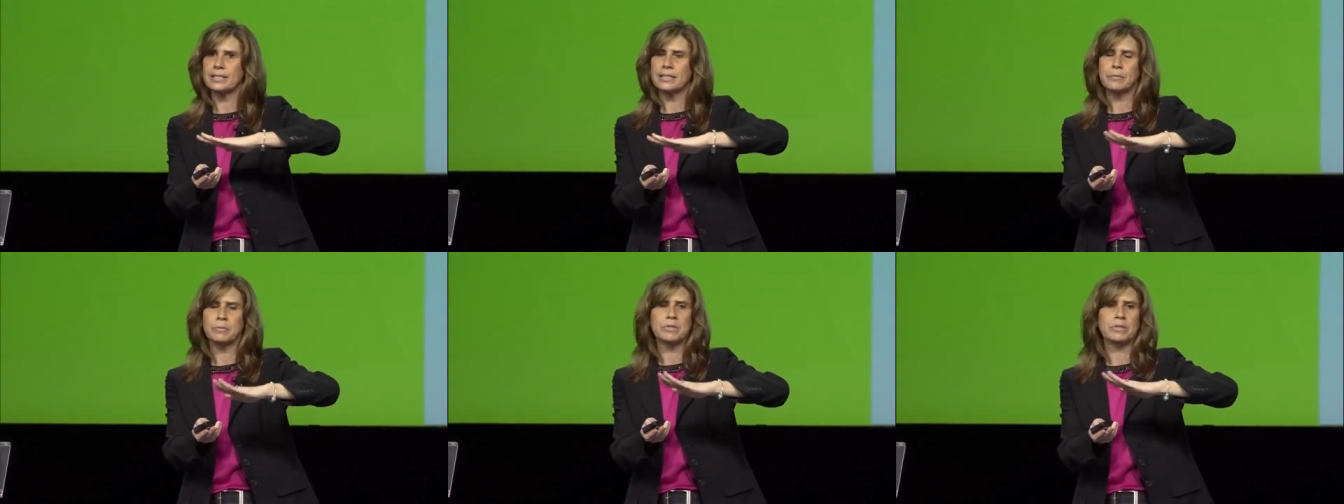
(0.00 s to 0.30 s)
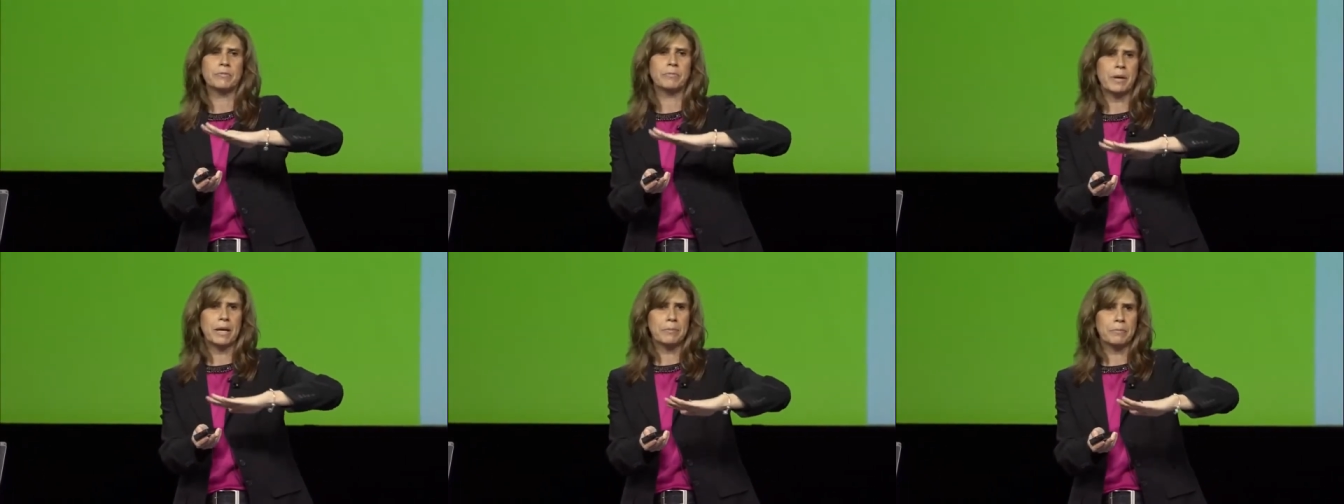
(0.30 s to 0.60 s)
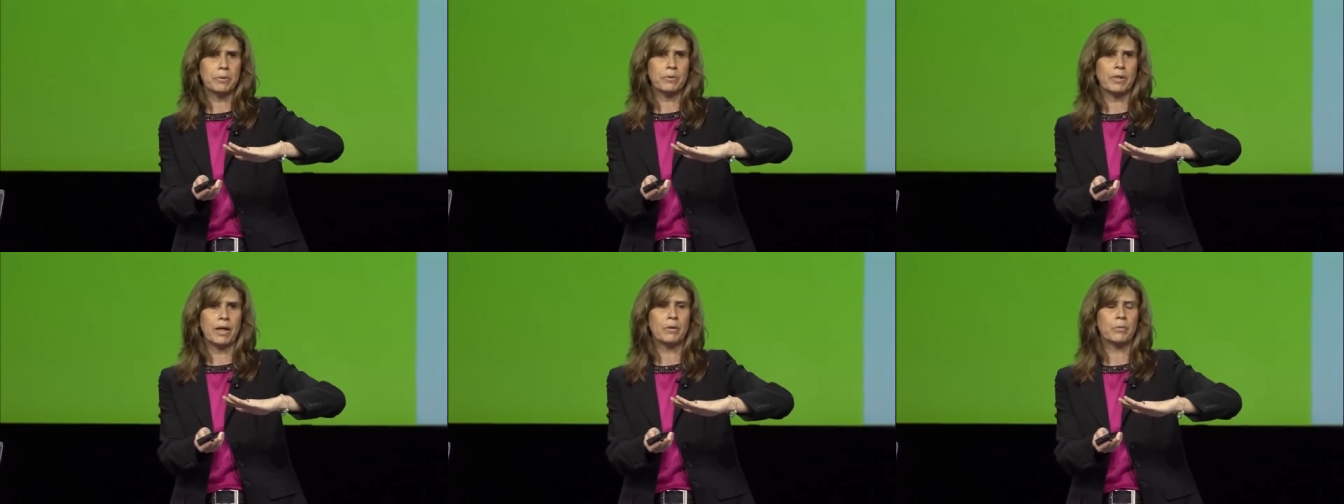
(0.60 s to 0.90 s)
slips of
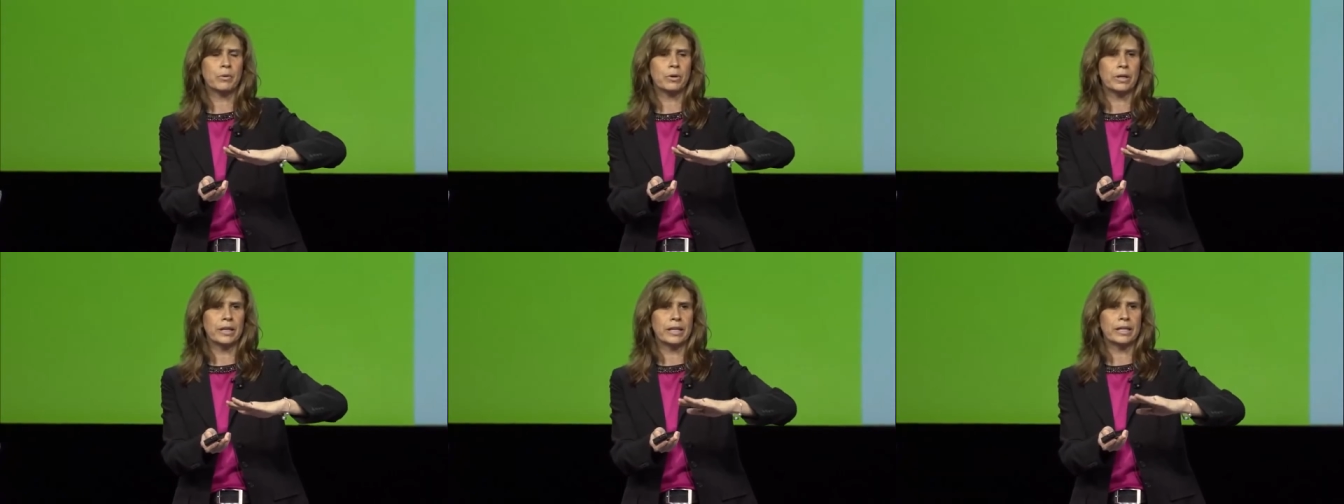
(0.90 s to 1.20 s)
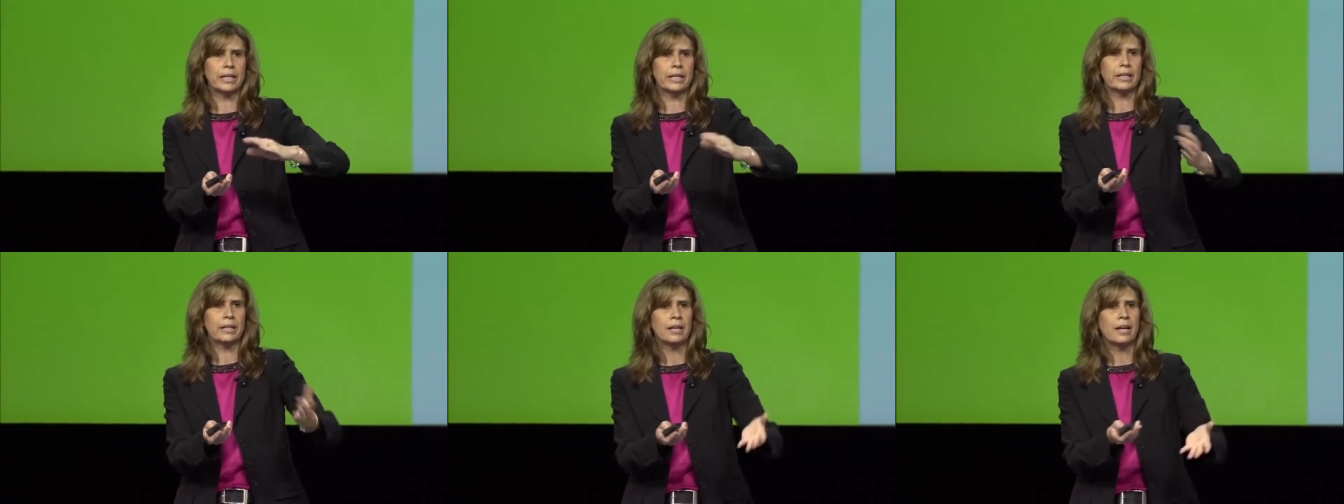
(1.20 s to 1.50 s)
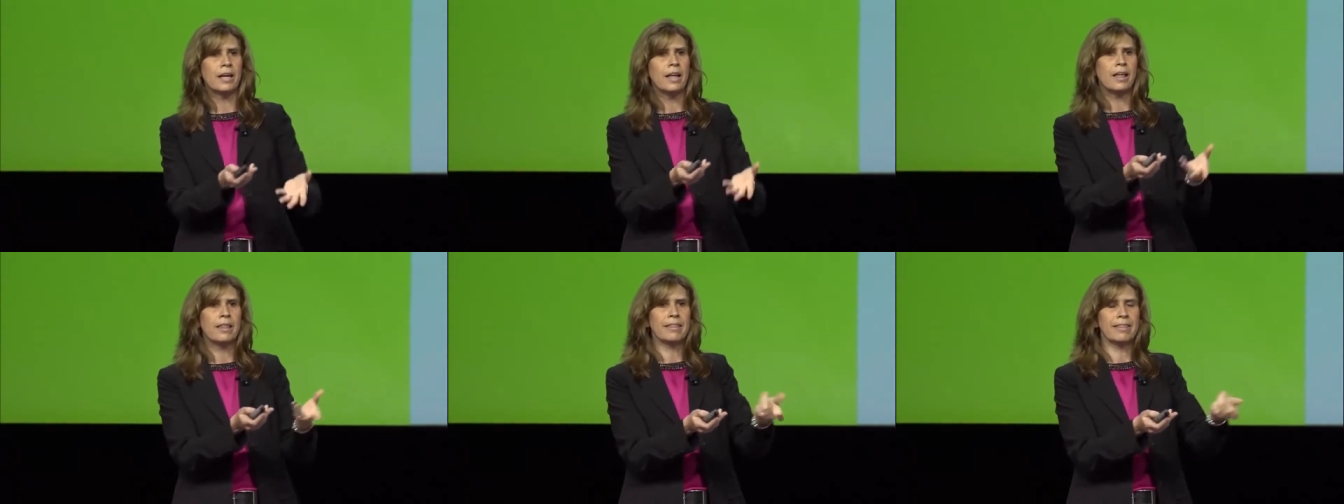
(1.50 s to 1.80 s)
paper that were in it,
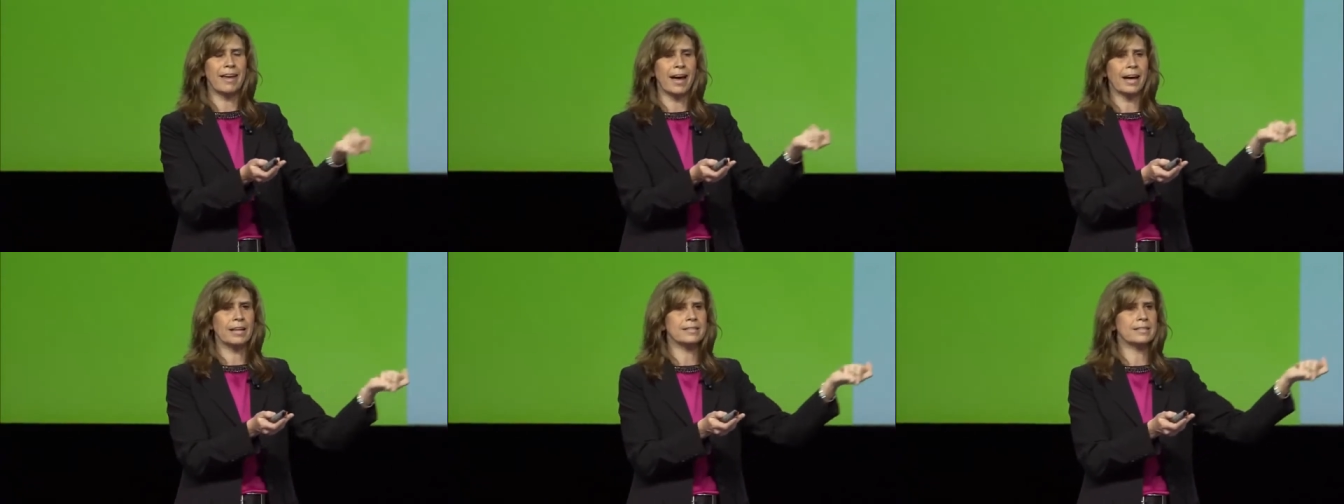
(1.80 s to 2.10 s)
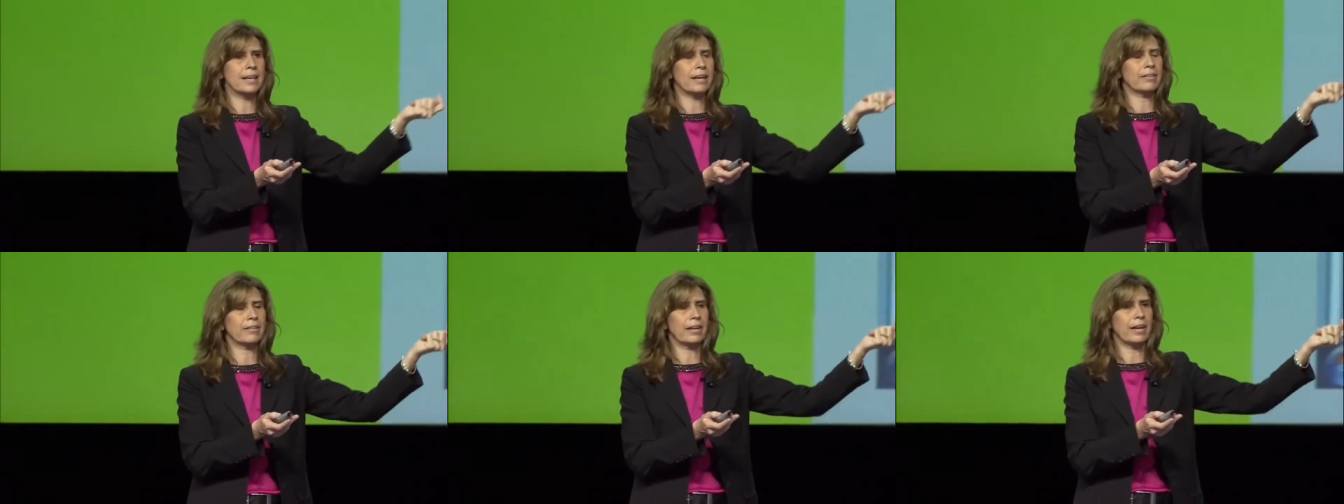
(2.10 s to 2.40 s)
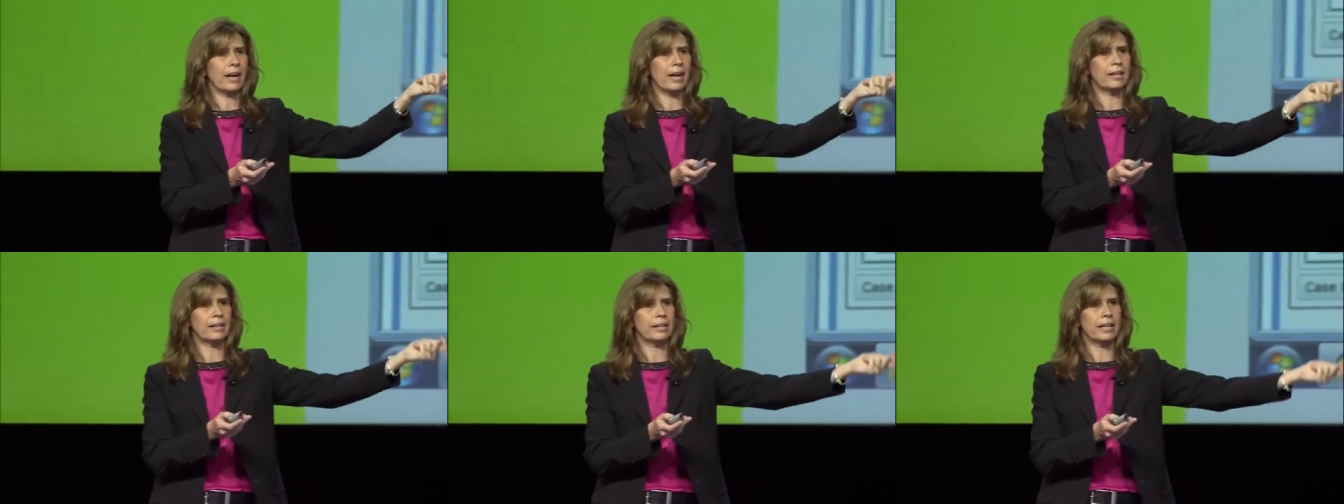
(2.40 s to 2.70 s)
that's how
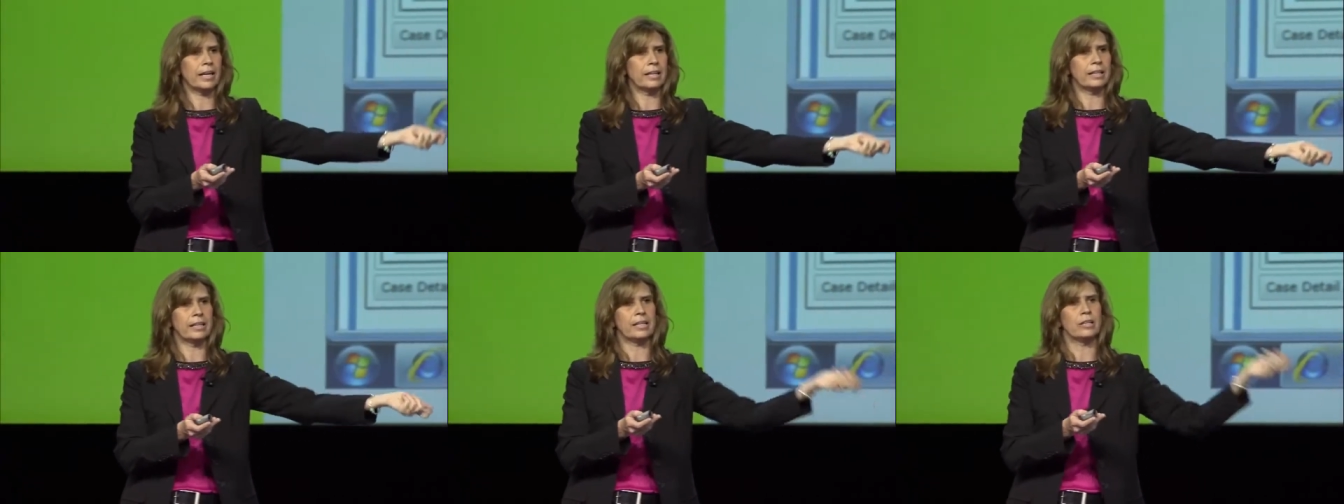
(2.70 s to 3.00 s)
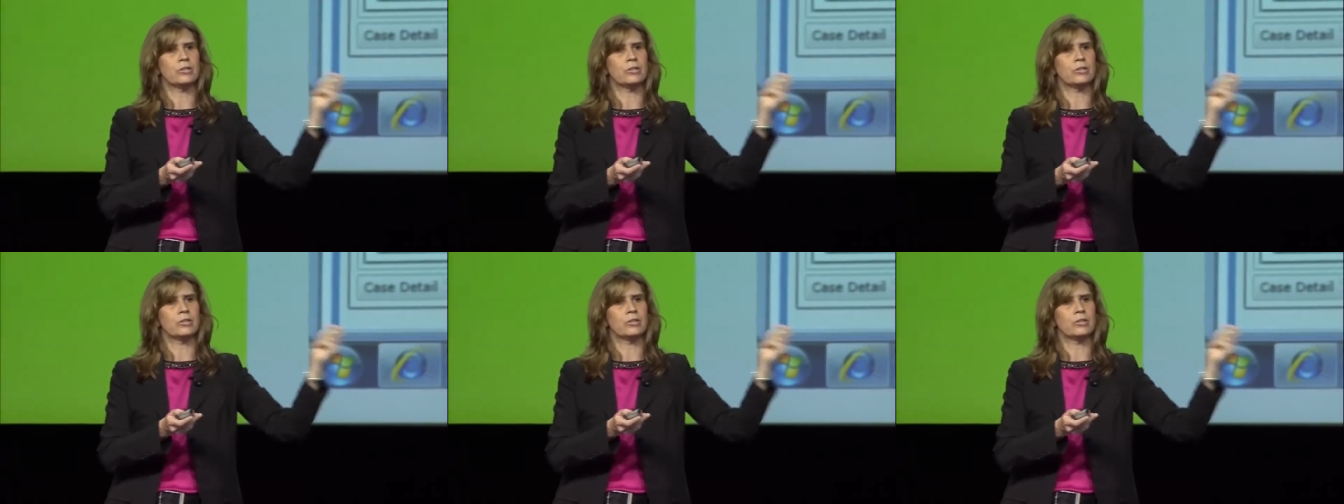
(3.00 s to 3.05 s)
they allocated.